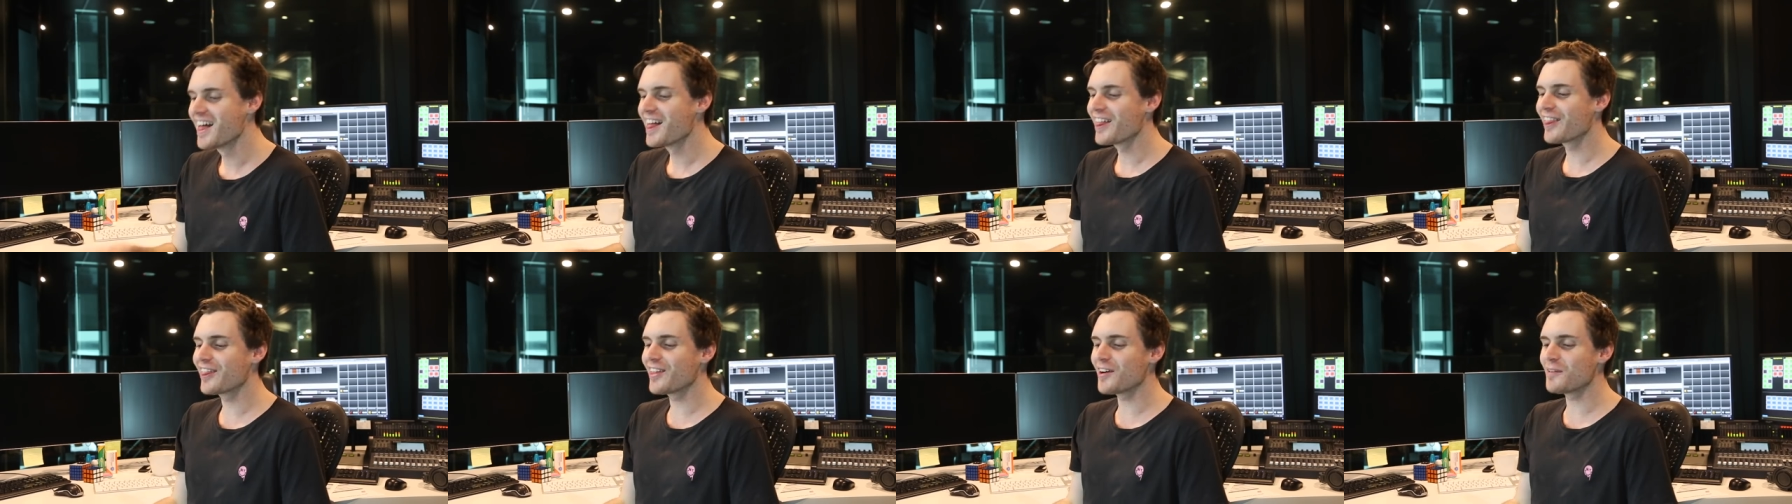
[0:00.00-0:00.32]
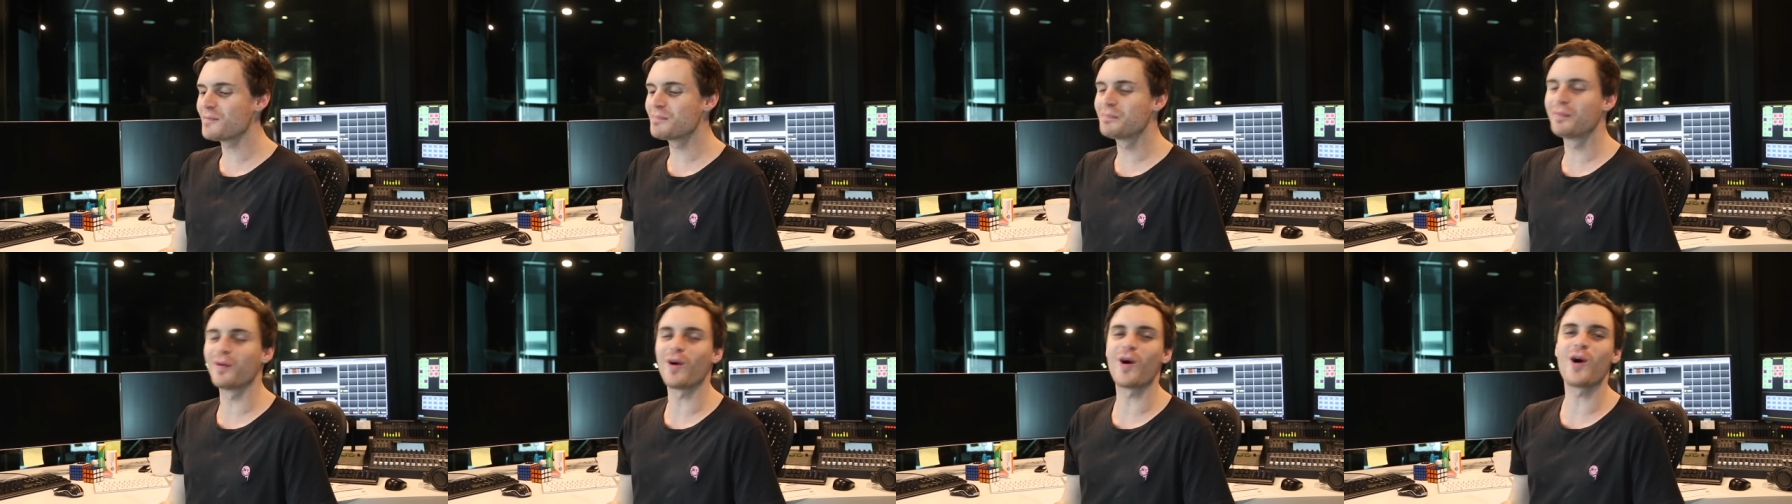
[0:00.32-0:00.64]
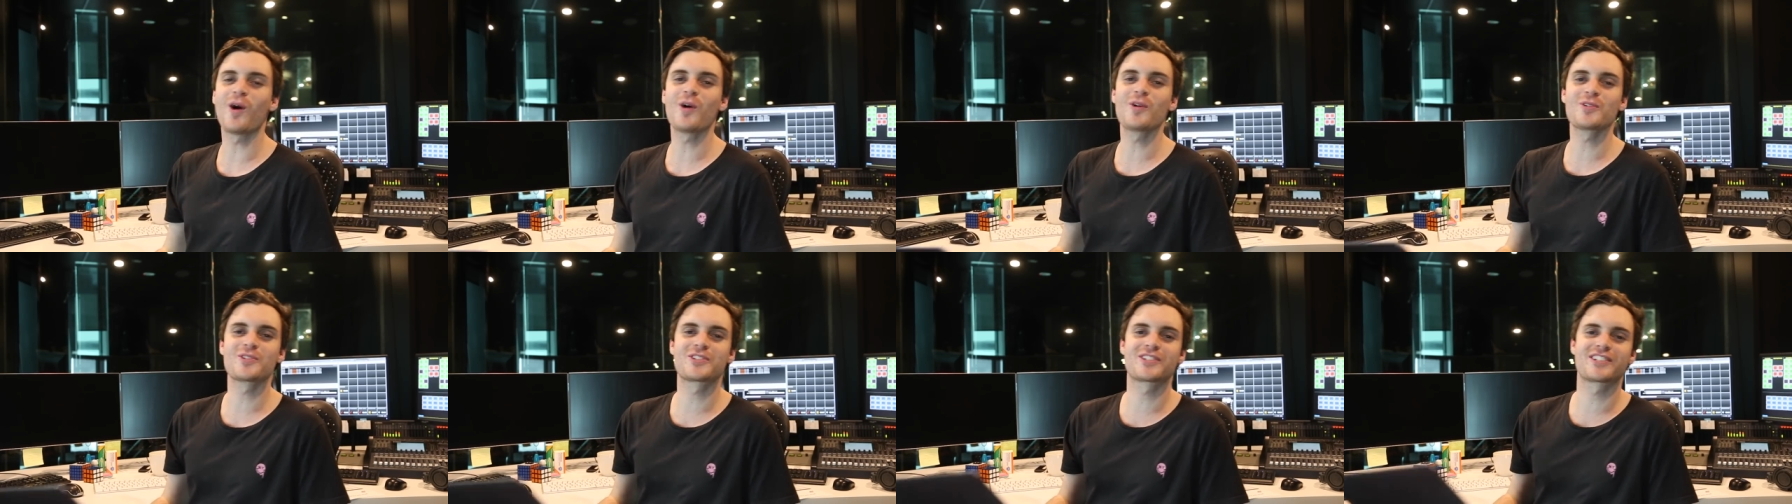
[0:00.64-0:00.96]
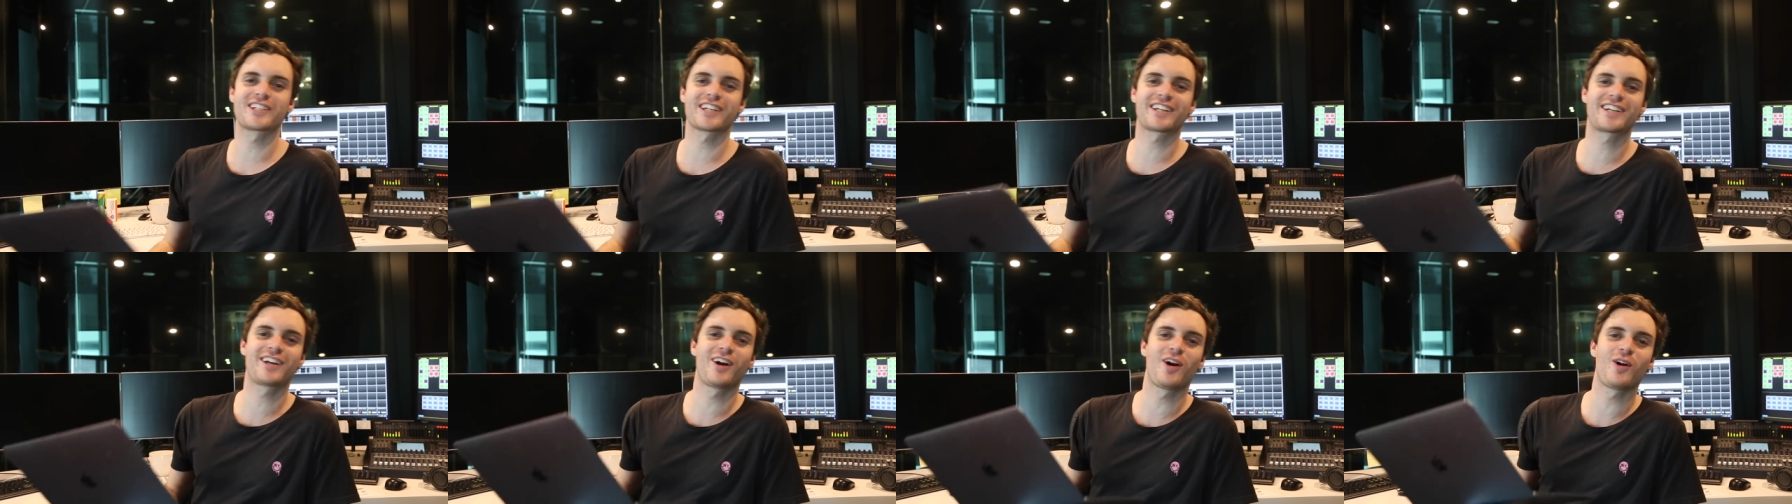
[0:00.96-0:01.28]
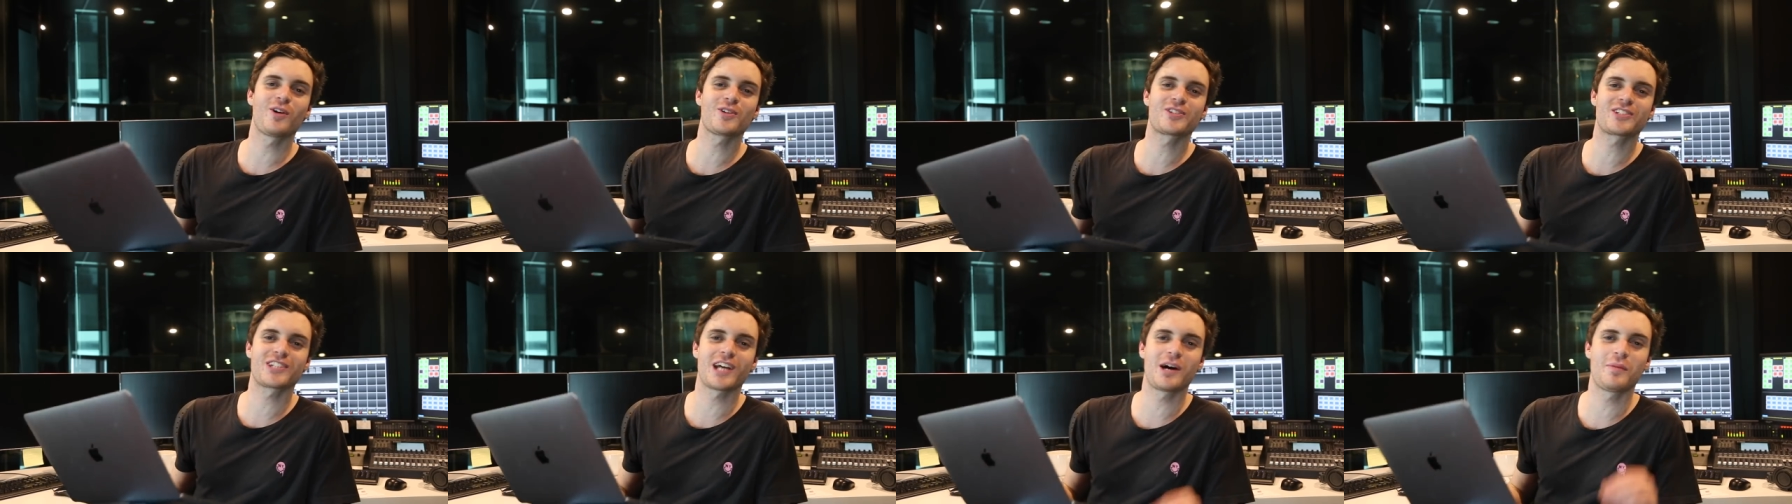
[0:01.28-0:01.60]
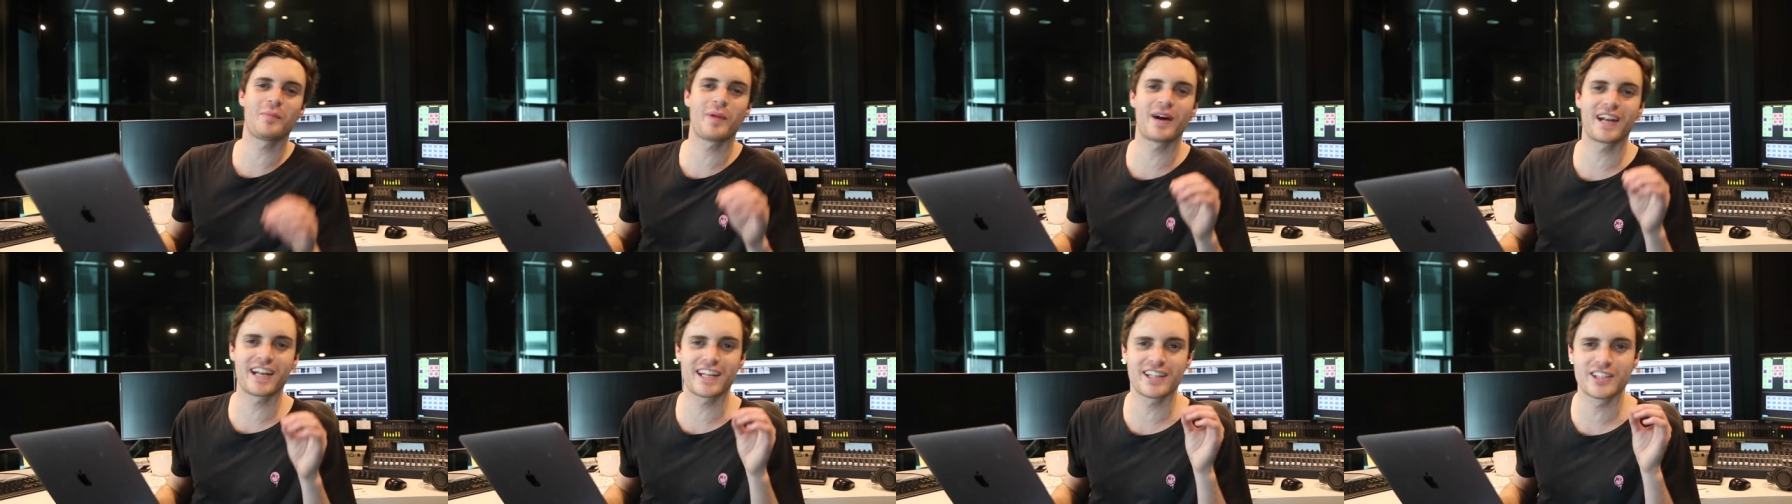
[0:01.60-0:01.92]
The balls to call
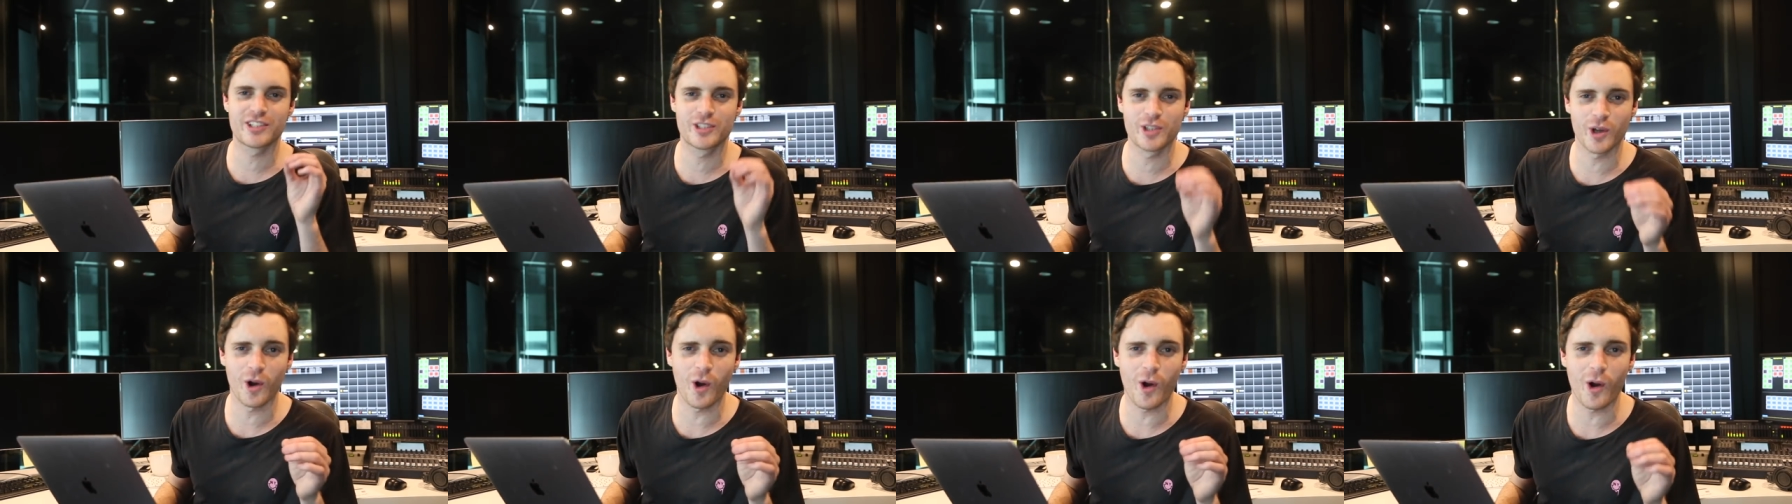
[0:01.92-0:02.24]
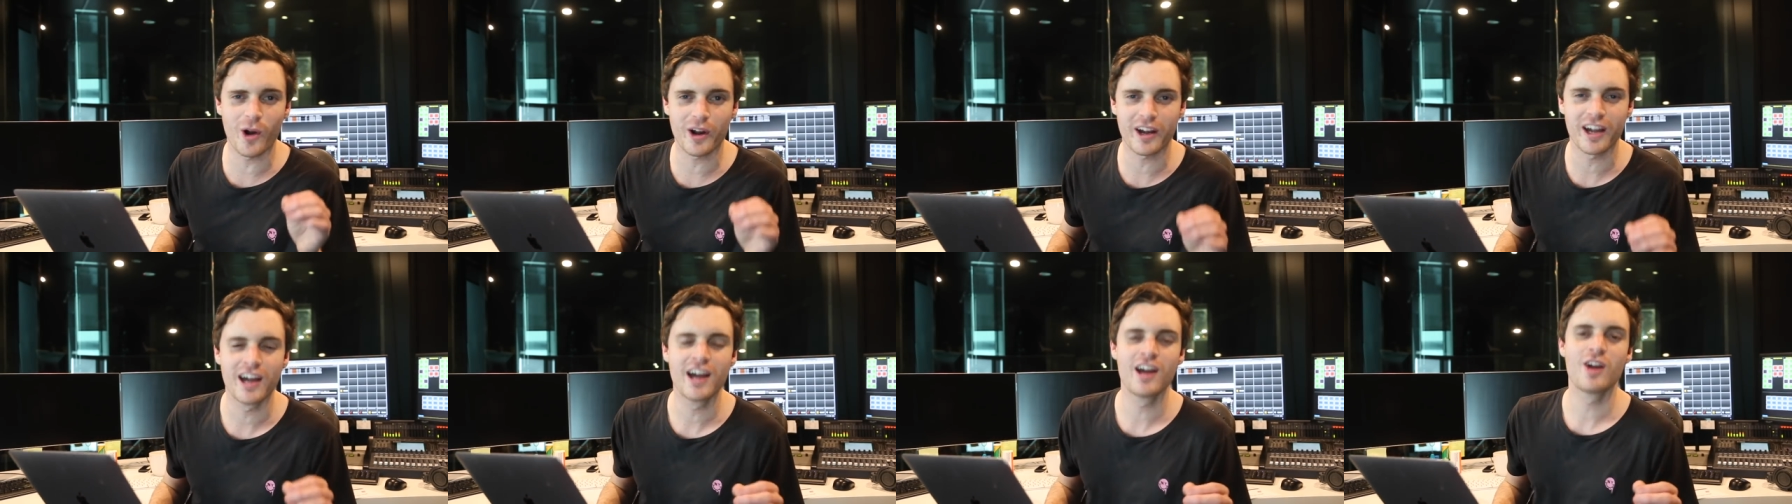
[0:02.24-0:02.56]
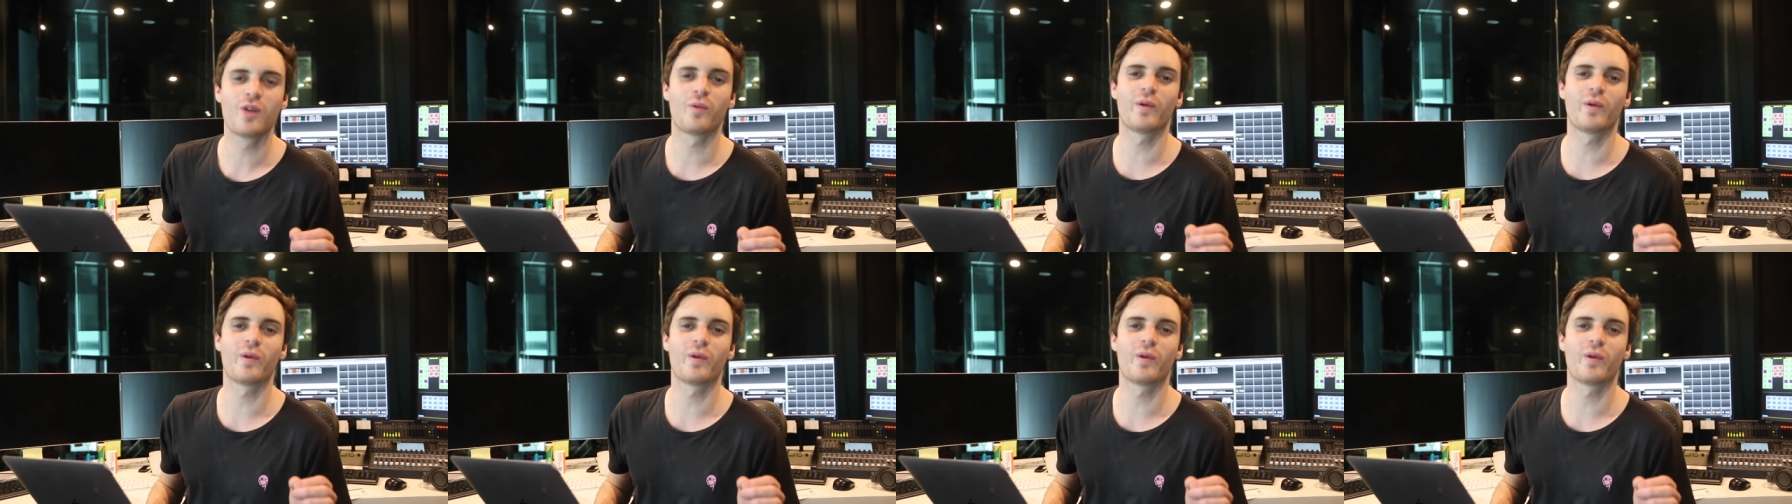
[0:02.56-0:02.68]
someone a dork